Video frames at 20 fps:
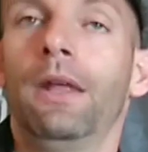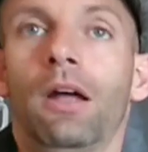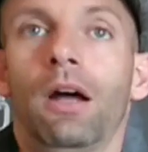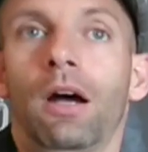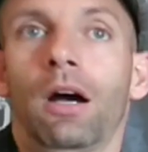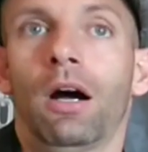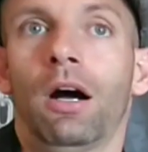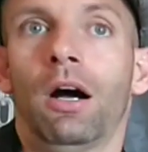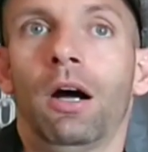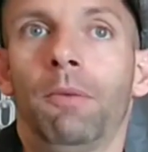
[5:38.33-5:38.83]

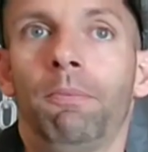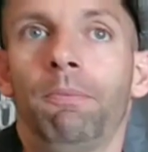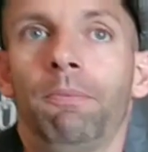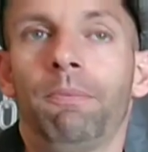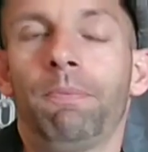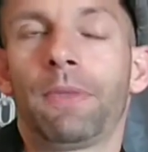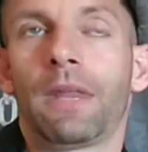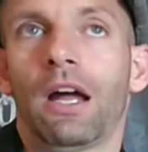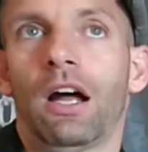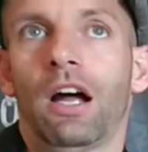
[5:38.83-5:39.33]

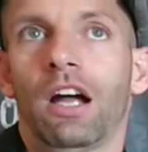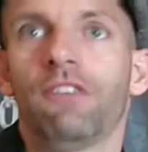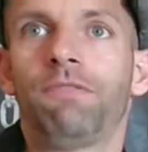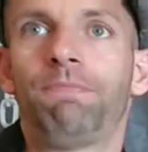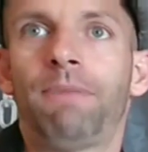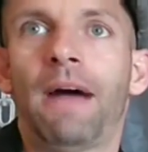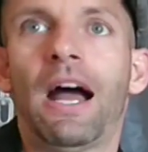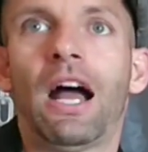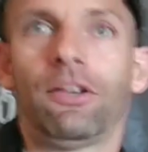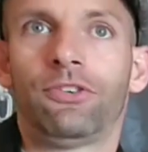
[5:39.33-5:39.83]
I've
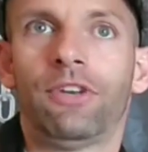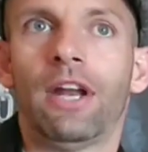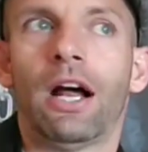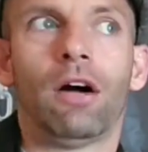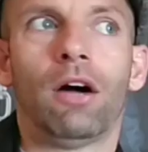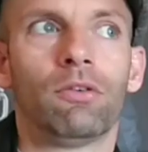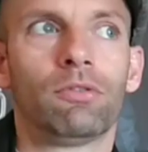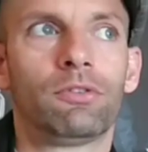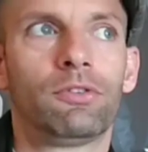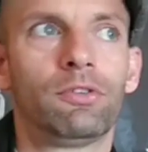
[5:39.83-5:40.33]
passed
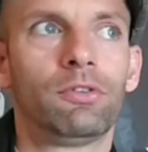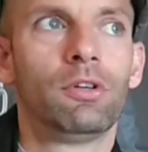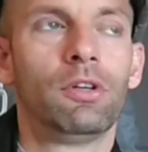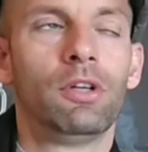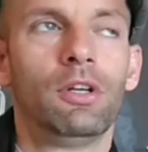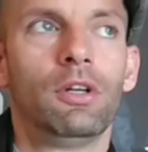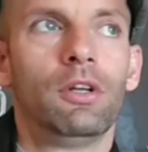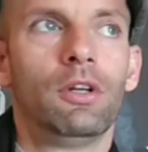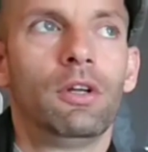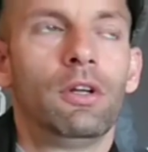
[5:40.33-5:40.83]
out
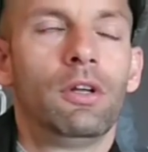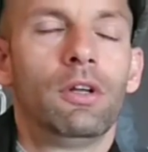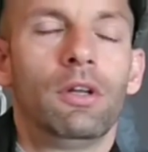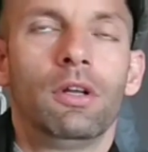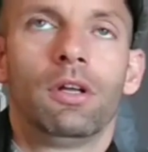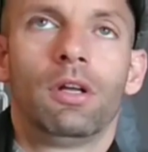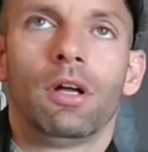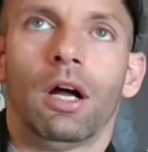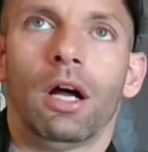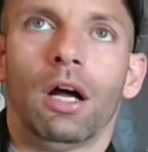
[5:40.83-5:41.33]

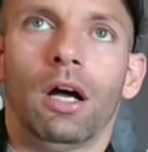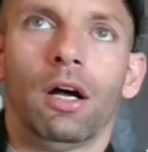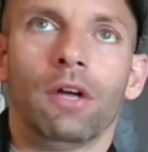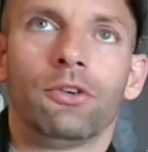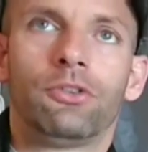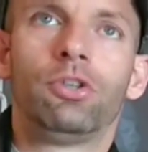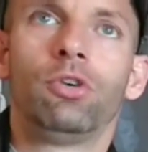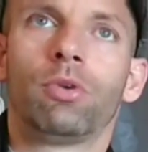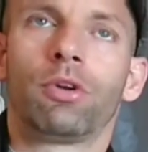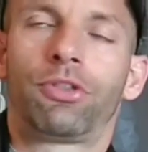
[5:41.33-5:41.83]

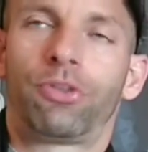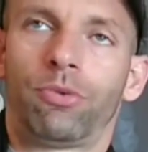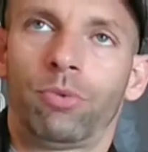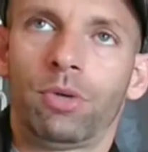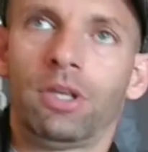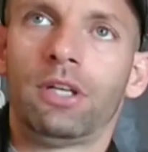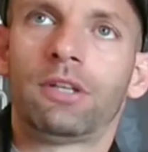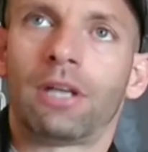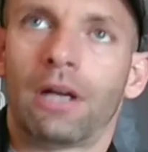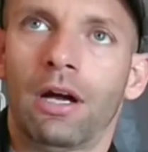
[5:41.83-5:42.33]
2 or
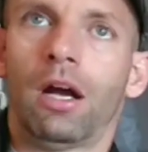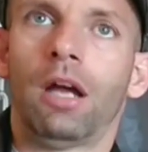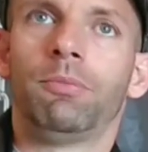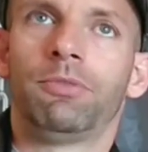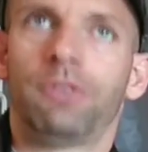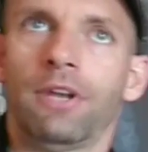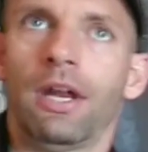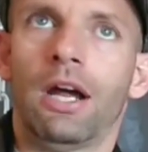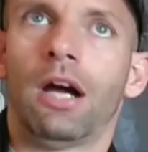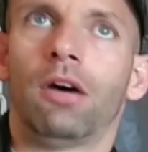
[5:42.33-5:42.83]
3
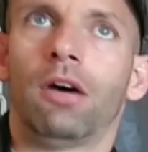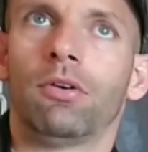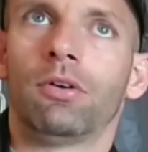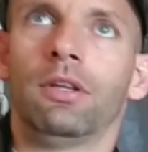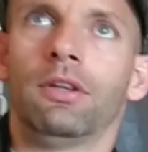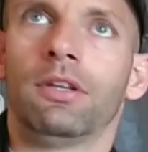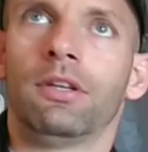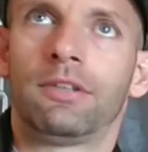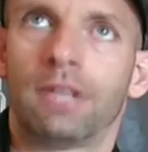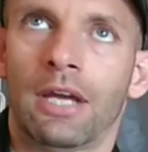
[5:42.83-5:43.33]
times now
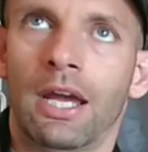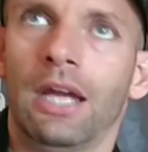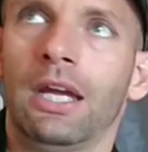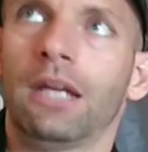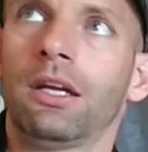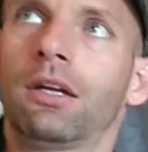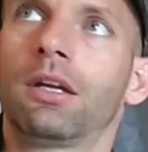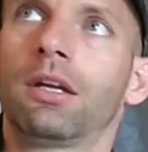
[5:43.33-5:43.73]
in the tank.